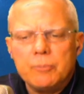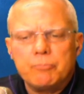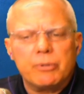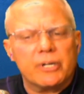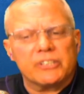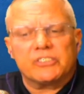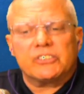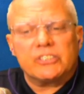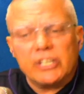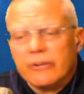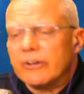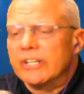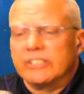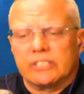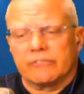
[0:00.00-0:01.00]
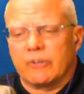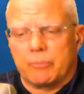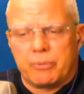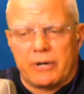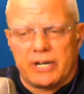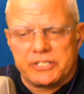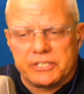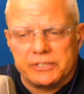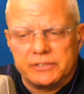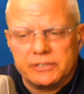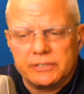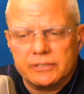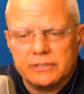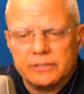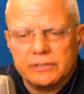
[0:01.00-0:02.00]
But a series of
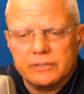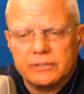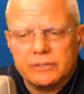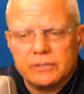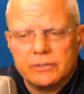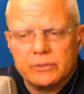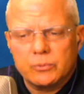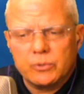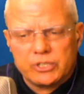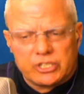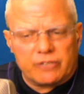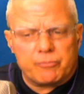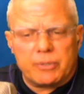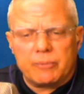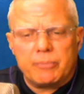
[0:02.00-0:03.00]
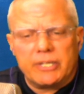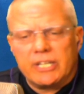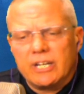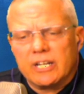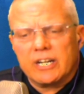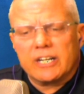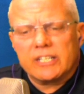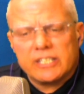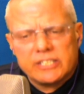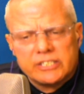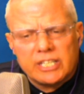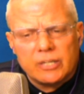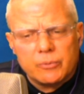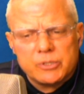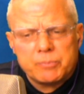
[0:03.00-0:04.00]
oppressions, which have been begun at a
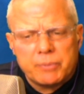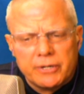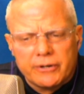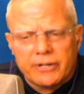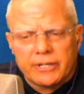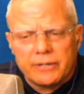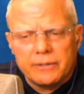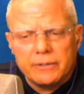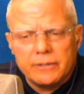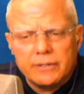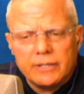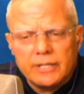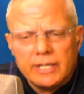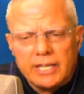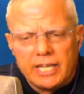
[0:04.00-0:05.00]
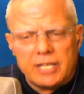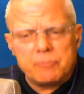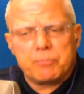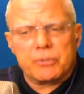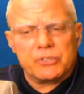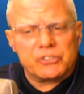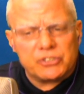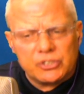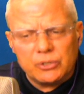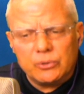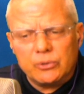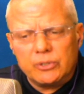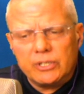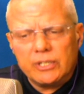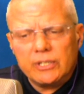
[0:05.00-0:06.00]
distinguished period and
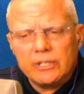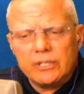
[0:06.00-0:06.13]
pursued